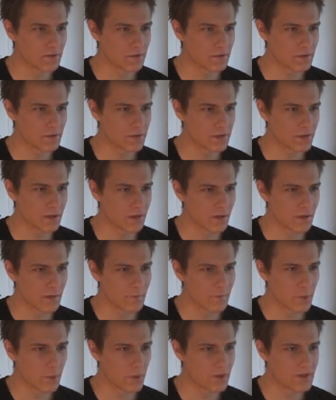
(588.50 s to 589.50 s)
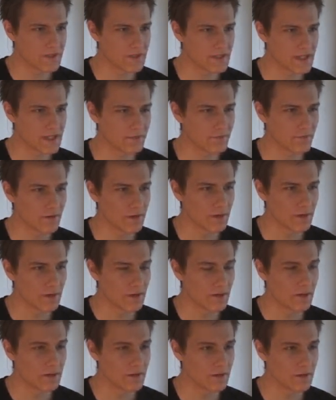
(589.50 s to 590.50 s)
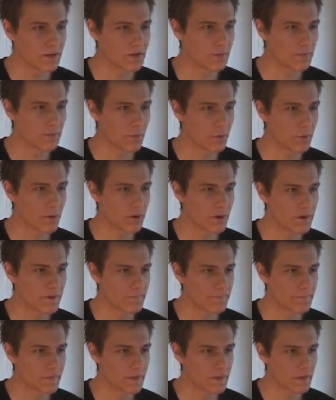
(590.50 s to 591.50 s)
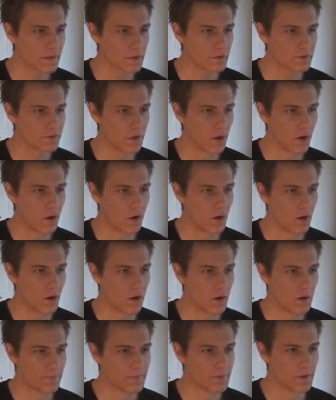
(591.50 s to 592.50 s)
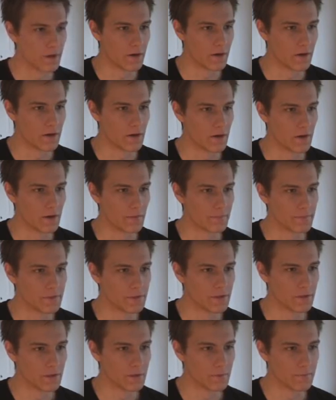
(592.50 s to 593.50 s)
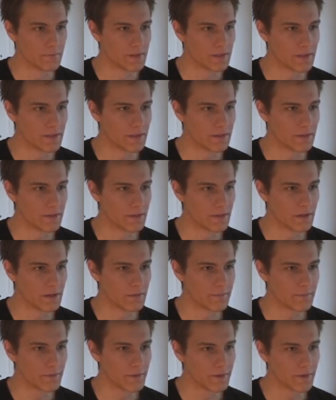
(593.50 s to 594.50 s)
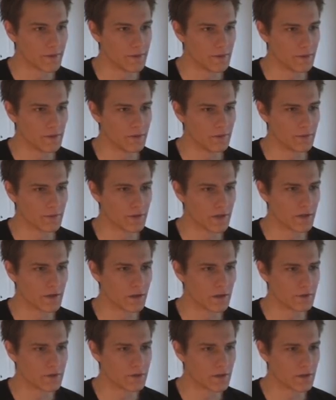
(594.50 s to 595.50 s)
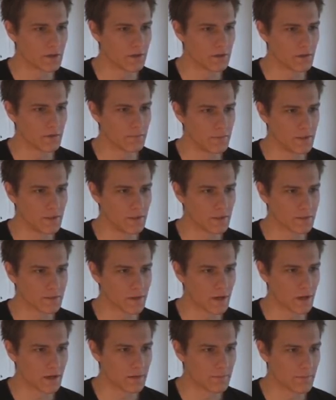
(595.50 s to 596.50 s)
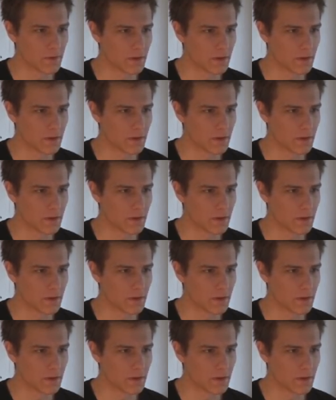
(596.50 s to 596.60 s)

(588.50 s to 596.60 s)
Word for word: just poor Steve. It's a poor. Derp, derp, derpy derp. You cannot kill me because I